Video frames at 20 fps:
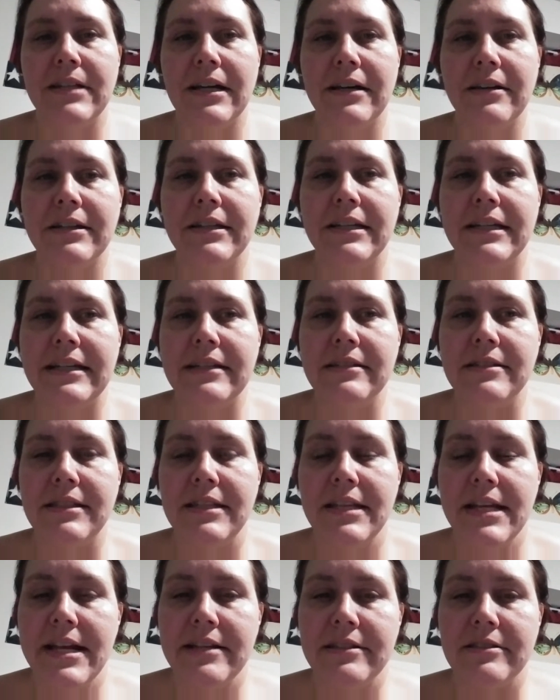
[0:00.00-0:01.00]
how to get to
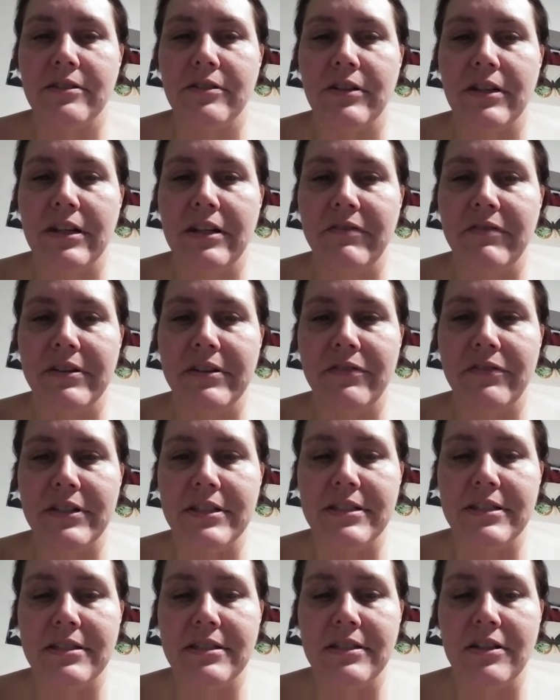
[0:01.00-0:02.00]
the answer, even if
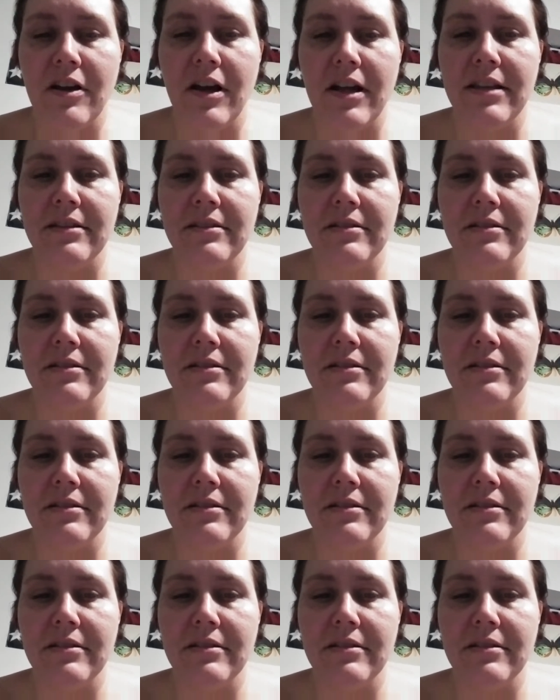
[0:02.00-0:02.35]
it's not